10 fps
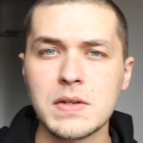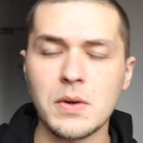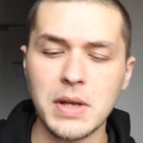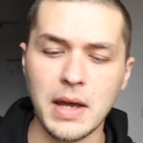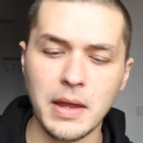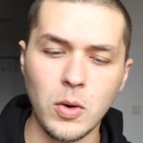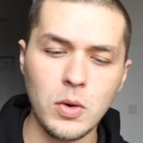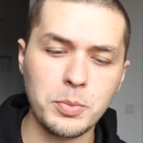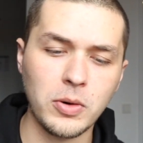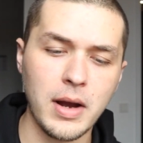So, yeah, that
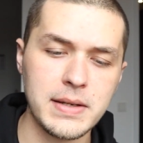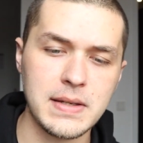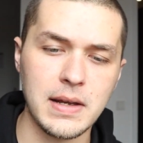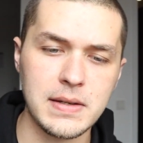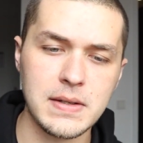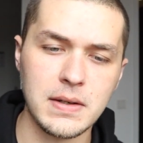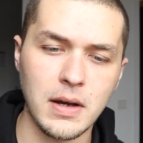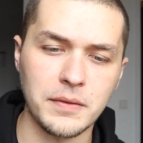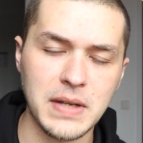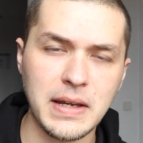whole process
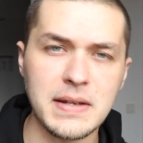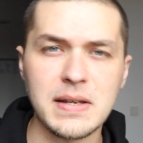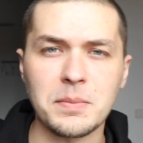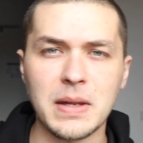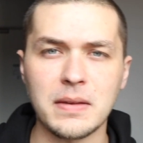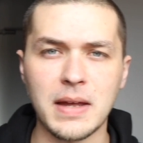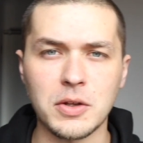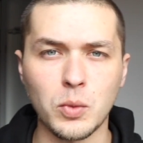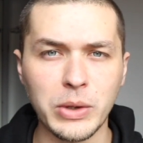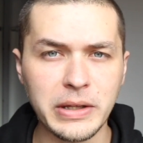of taking something that
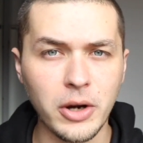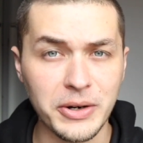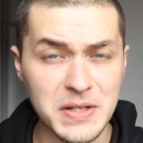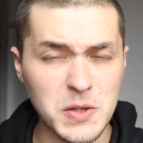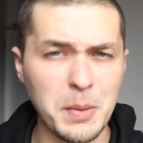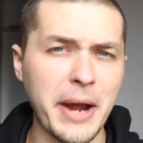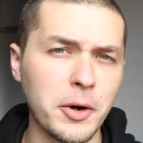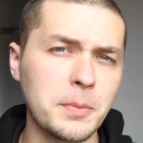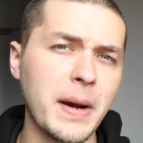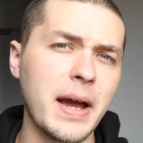you really are
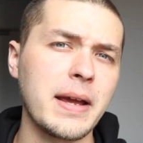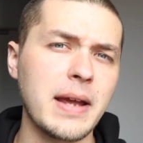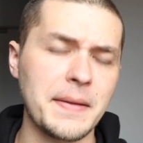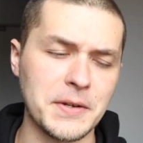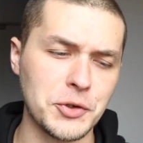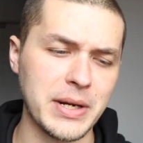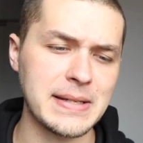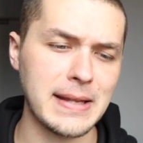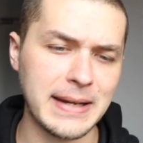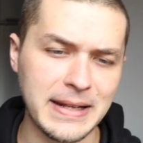inspired by and then
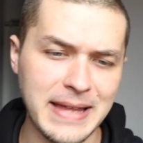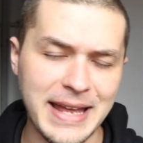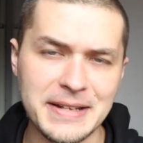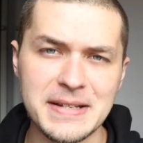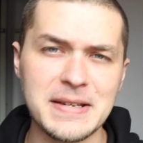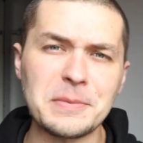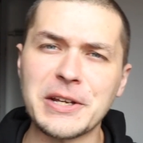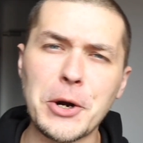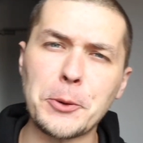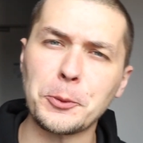translating that into
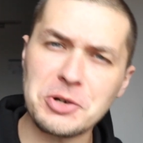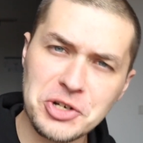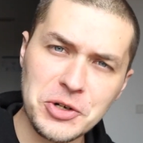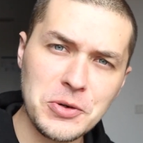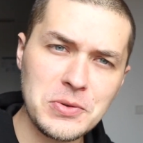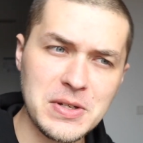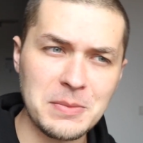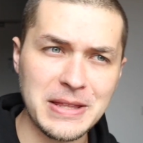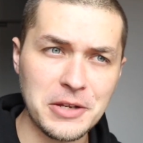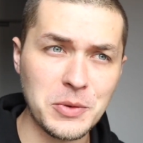something original,
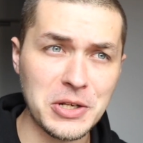something that you